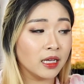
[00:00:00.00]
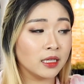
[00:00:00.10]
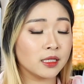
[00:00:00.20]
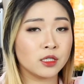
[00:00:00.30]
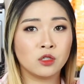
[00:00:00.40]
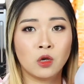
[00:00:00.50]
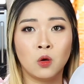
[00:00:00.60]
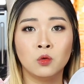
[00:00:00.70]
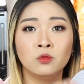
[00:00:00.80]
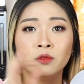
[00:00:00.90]
it's
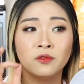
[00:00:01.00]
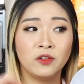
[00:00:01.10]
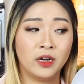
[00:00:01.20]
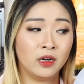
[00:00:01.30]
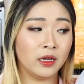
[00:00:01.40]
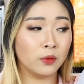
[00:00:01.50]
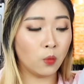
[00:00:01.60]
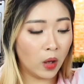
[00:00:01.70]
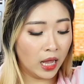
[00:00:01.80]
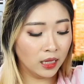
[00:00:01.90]
sewn very
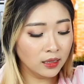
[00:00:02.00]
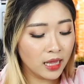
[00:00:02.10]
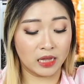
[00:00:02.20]
well,